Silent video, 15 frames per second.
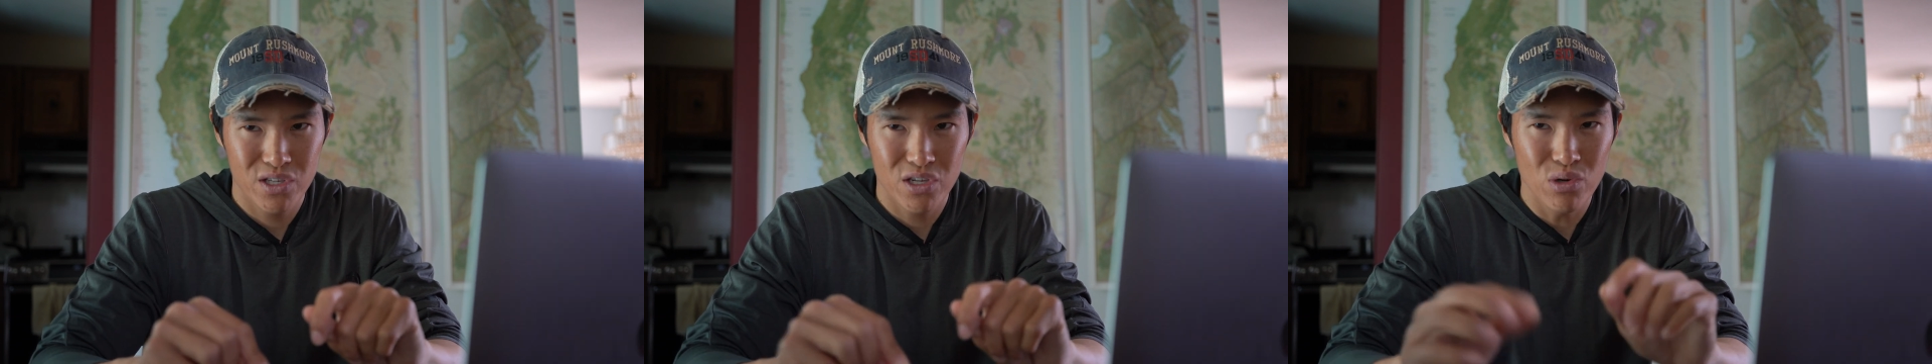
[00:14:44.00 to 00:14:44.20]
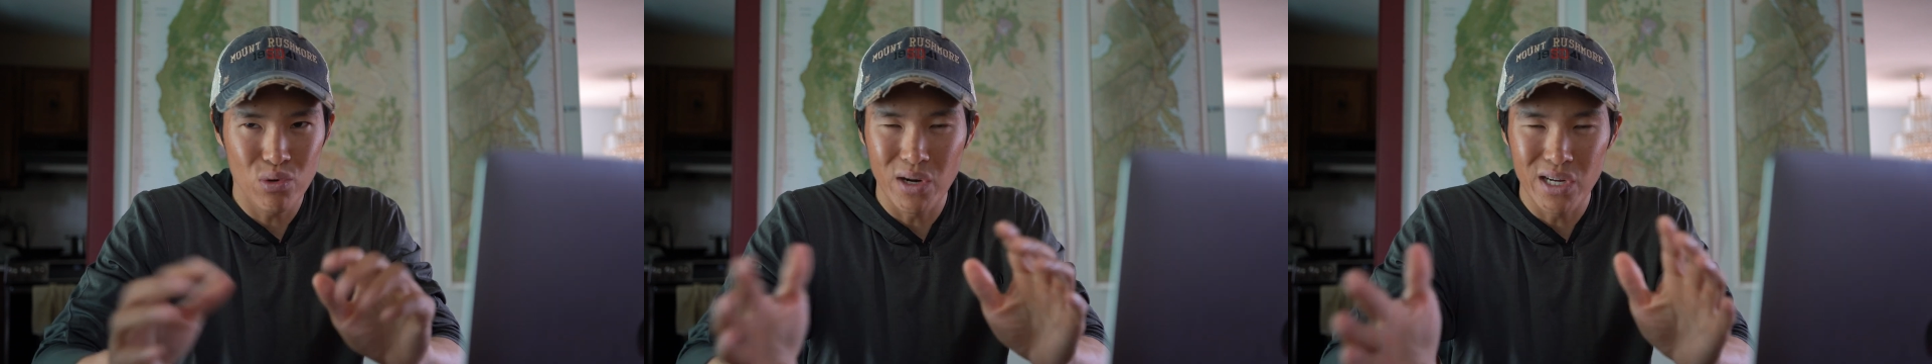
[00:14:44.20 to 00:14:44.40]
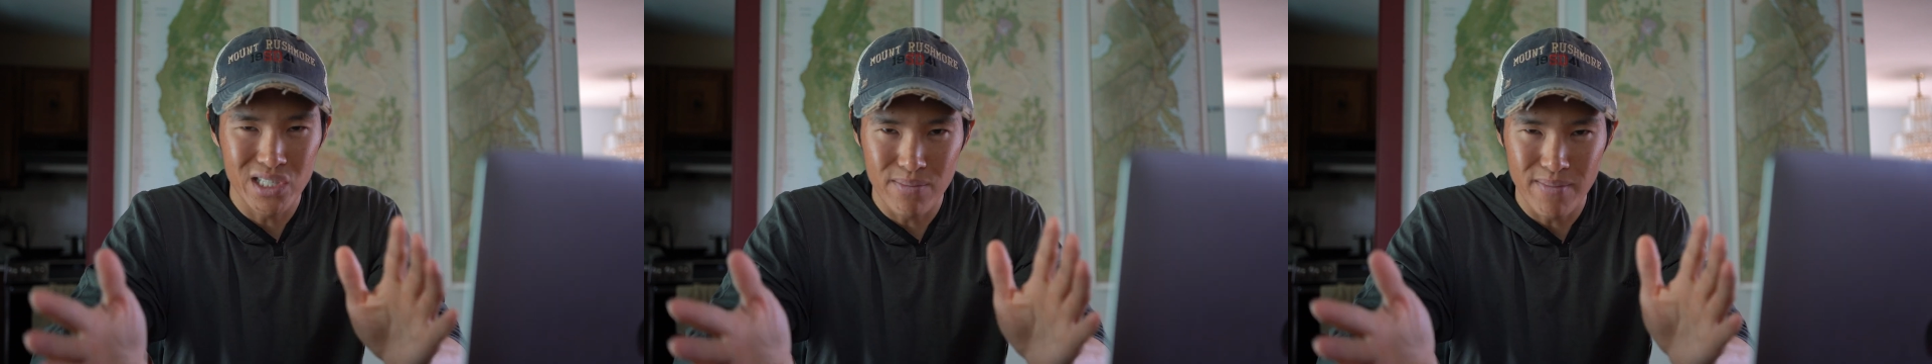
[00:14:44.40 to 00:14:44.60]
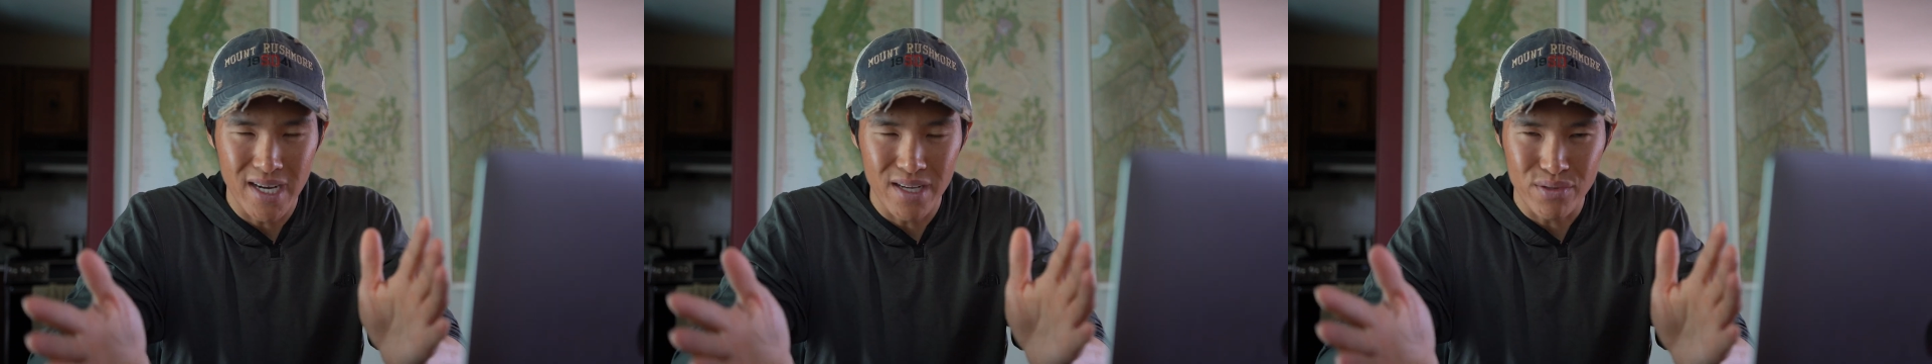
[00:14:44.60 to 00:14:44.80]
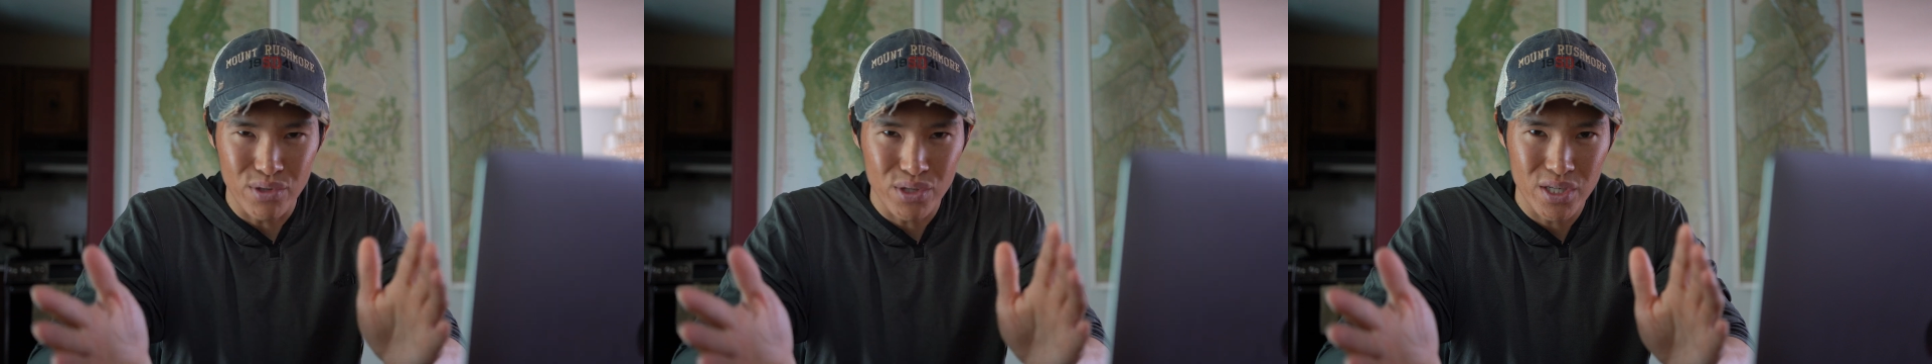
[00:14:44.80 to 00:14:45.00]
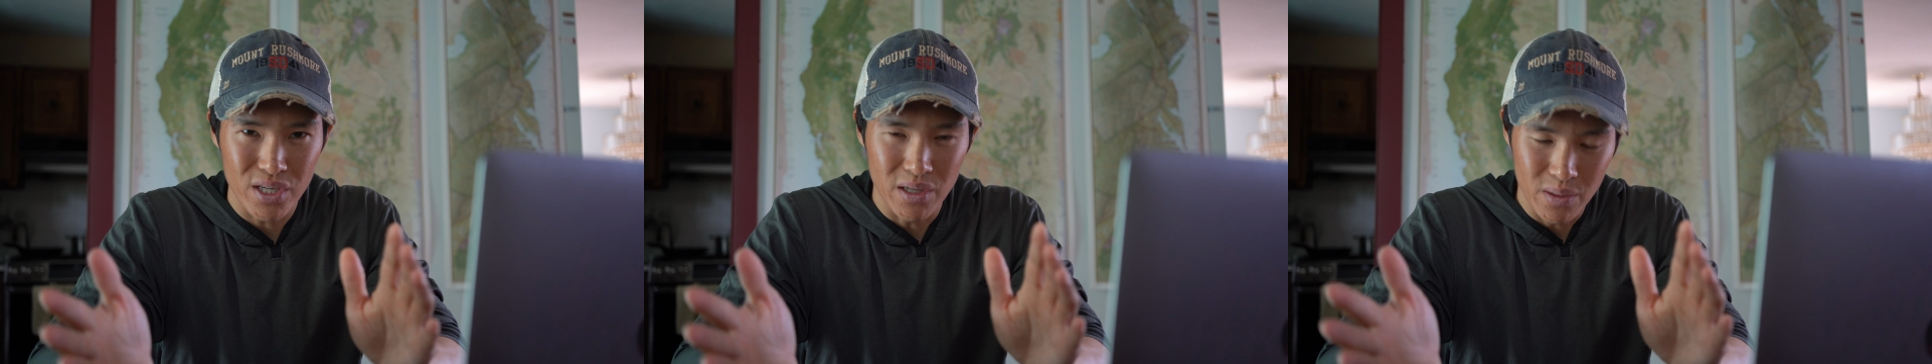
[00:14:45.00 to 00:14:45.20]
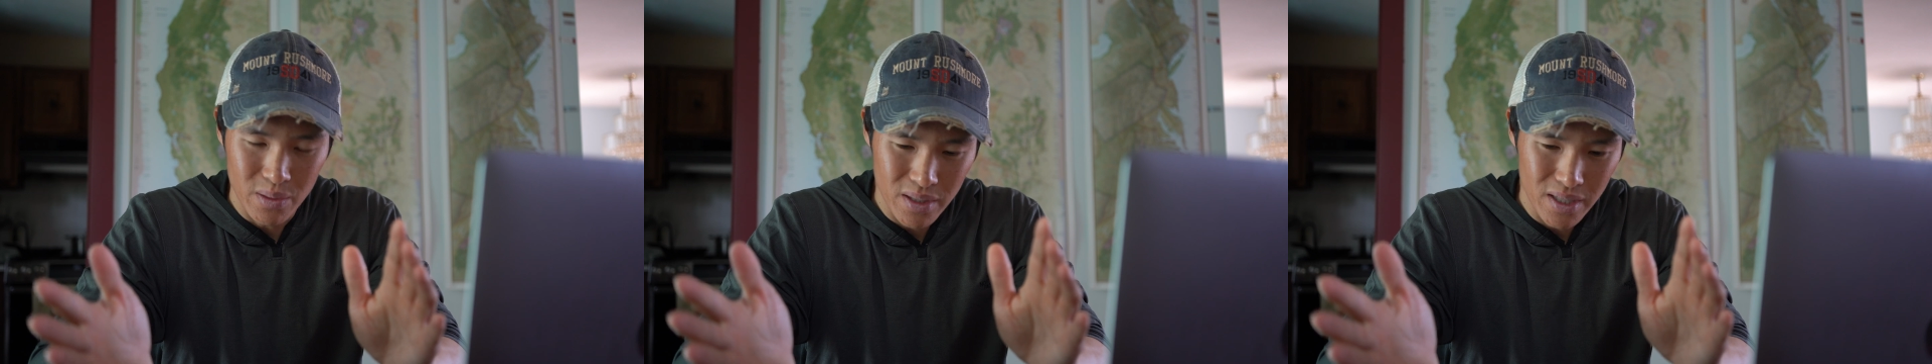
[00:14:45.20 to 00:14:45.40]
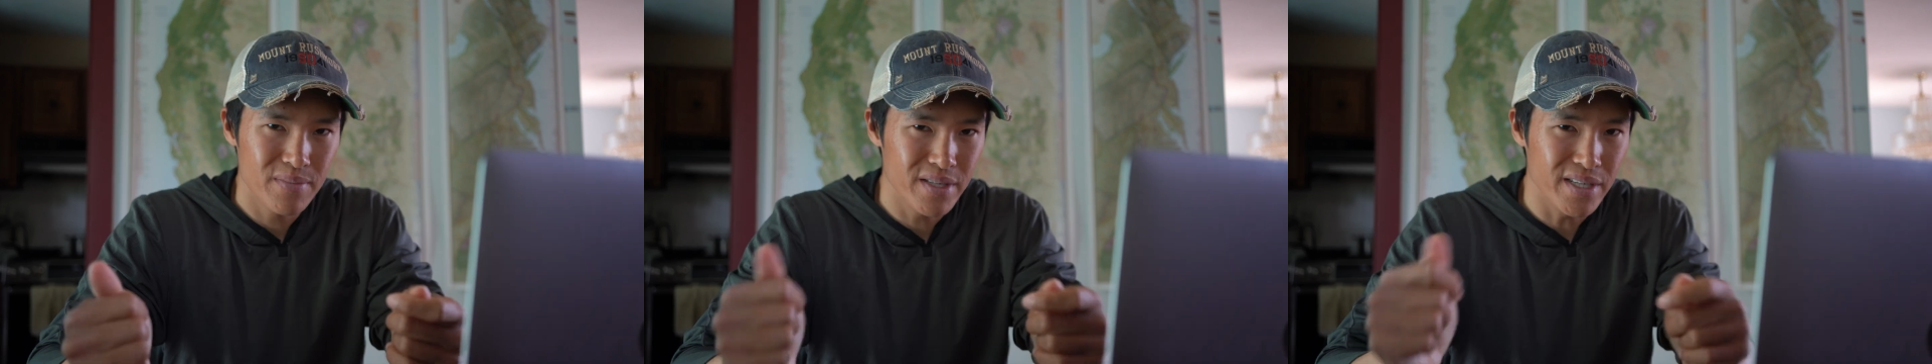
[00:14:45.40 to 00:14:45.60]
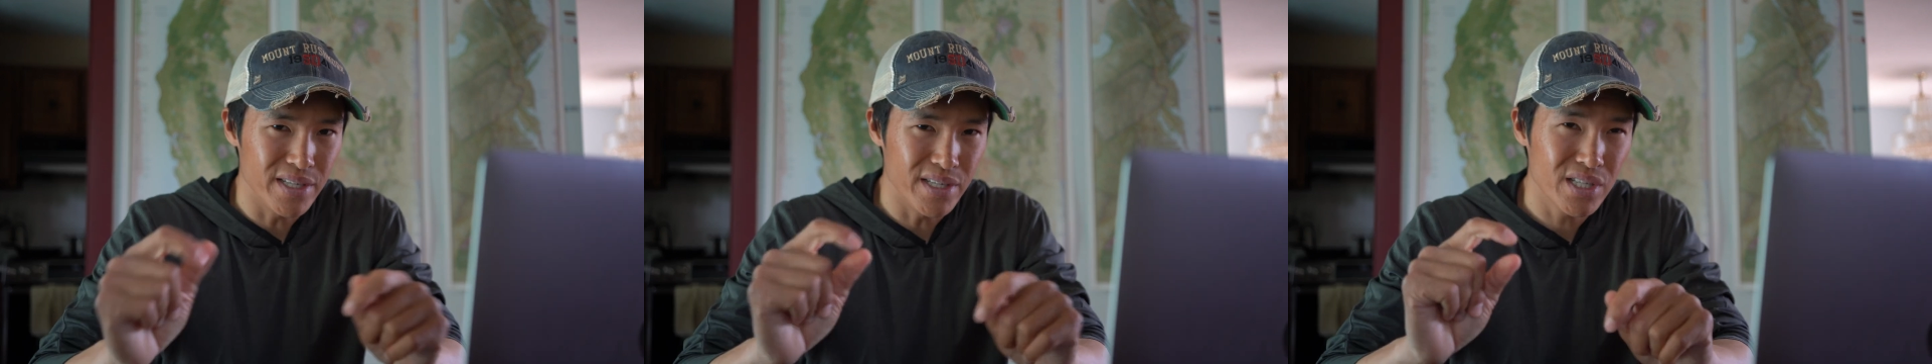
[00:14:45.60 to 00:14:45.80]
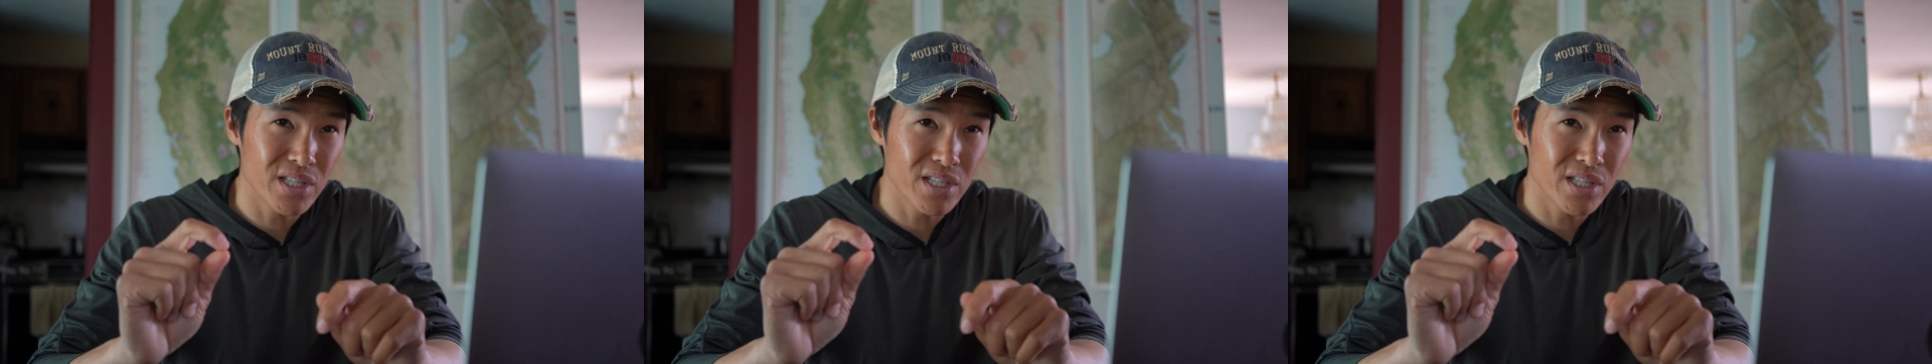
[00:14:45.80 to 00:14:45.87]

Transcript: 200 miles or so. Because